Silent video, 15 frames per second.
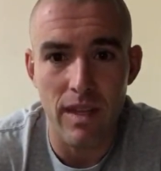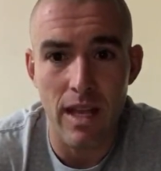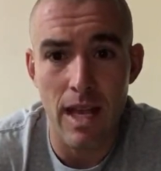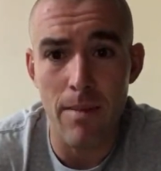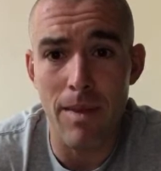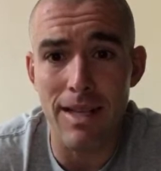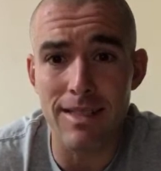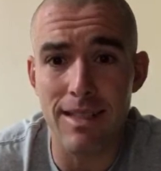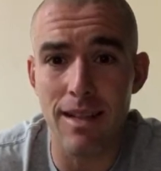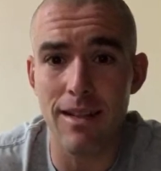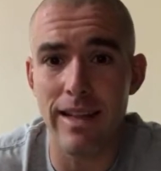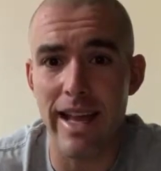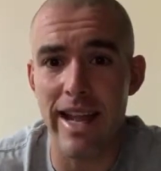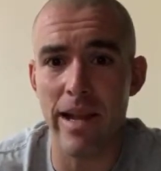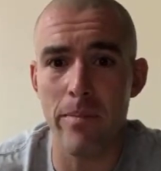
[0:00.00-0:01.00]
Am I still
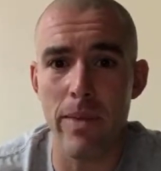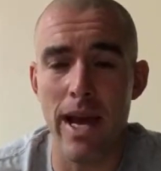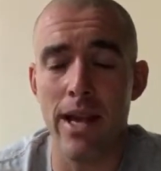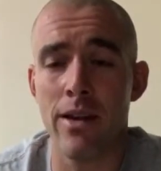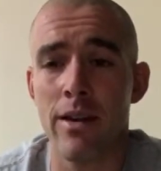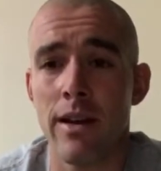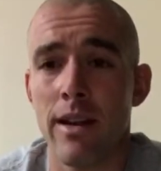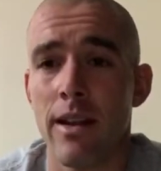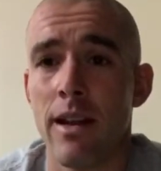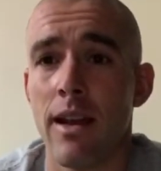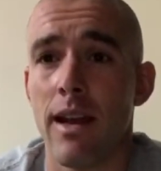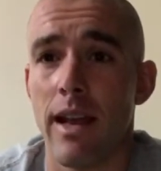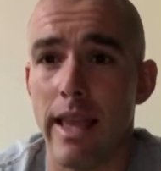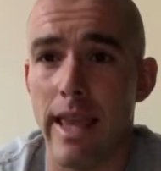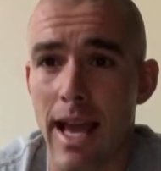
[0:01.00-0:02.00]
getting better?
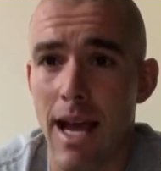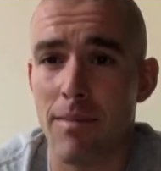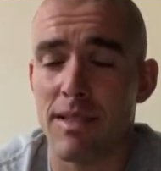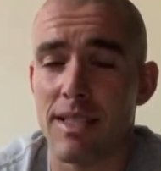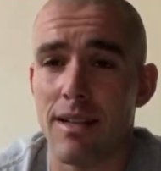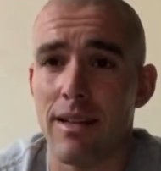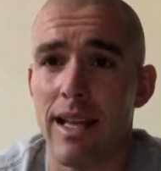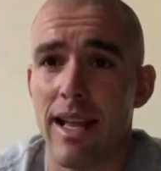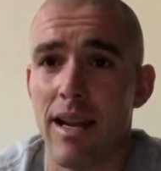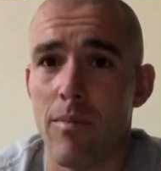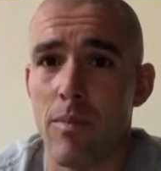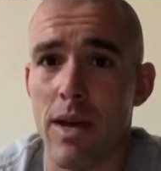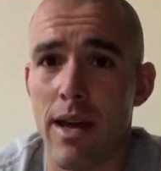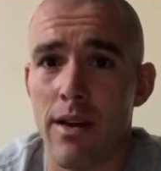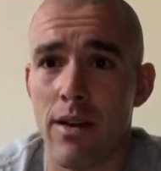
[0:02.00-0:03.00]
Yeah, I'm still getting
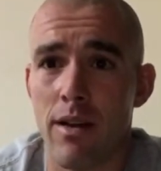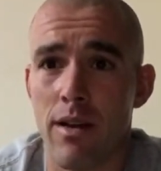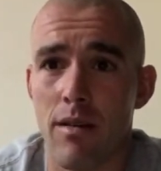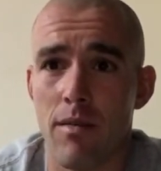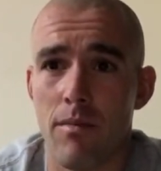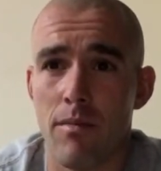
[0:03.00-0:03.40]
better.